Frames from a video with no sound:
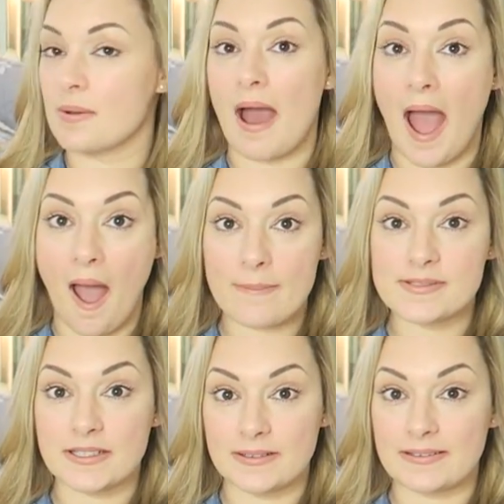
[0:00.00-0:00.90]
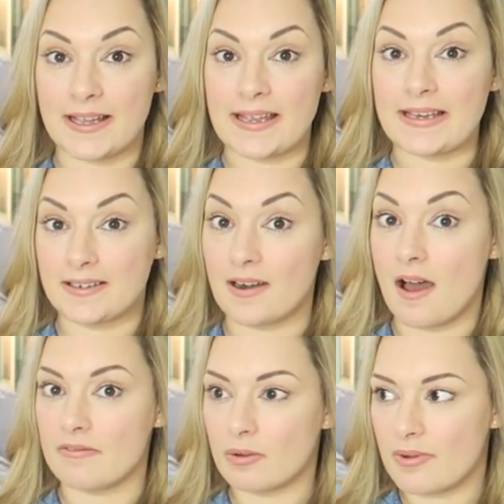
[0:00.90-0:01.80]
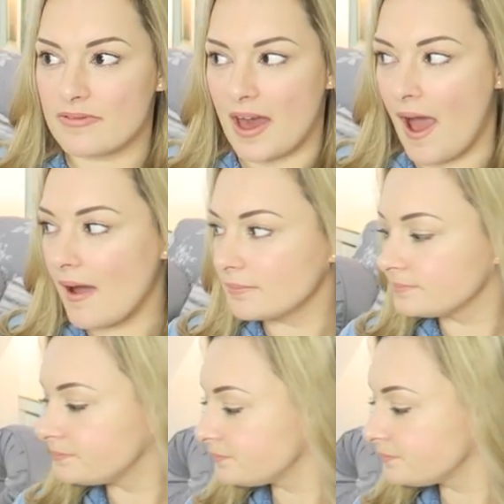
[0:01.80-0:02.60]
So absolutely in love with that.